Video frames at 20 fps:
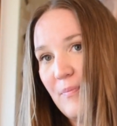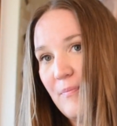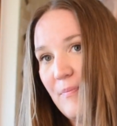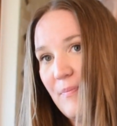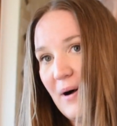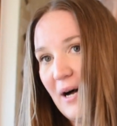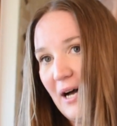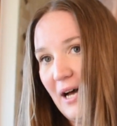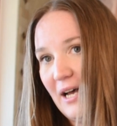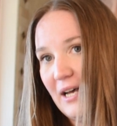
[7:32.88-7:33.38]

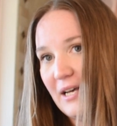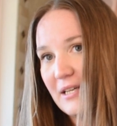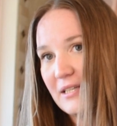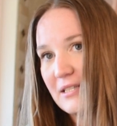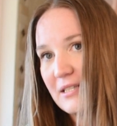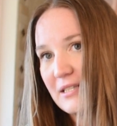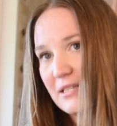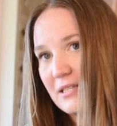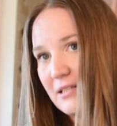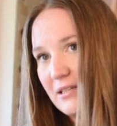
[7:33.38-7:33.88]

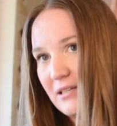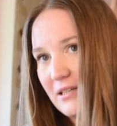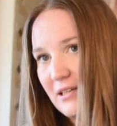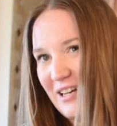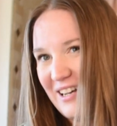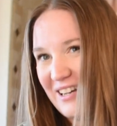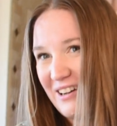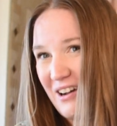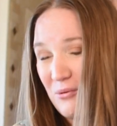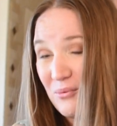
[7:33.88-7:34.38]
But
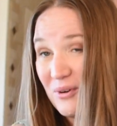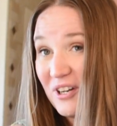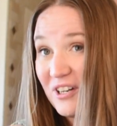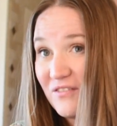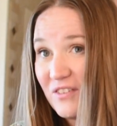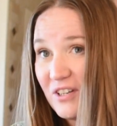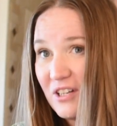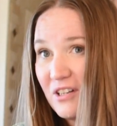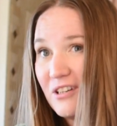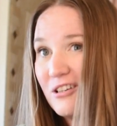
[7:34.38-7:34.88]
I got rid
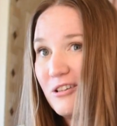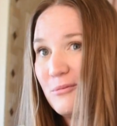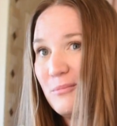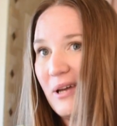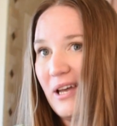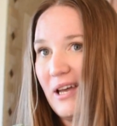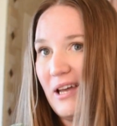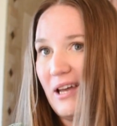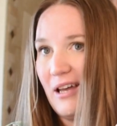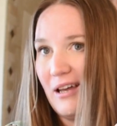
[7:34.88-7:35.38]
of them
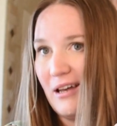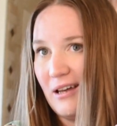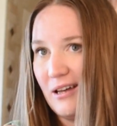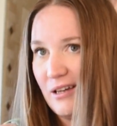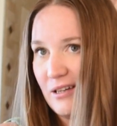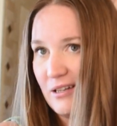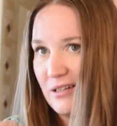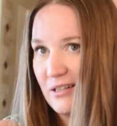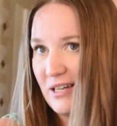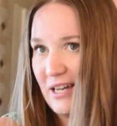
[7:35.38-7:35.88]

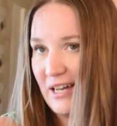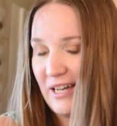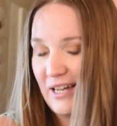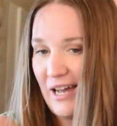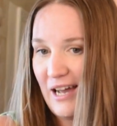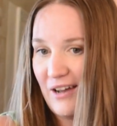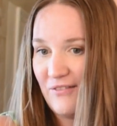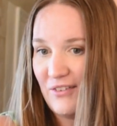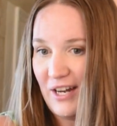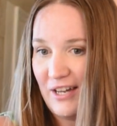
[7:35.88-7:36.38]
and I
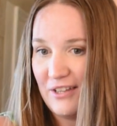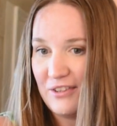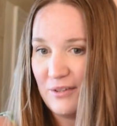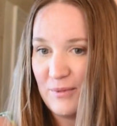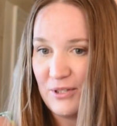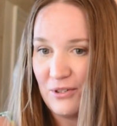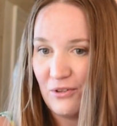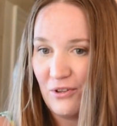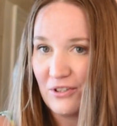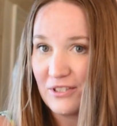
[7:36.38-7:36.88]
haven't had them
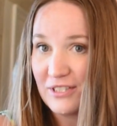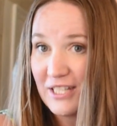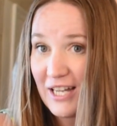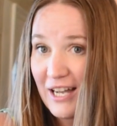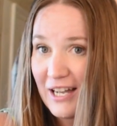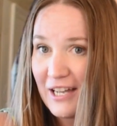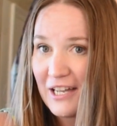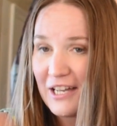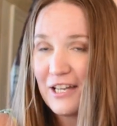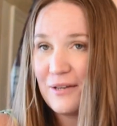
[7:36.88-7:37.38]
in a long
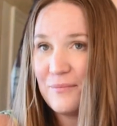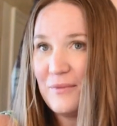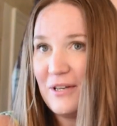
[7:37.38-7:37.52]
time.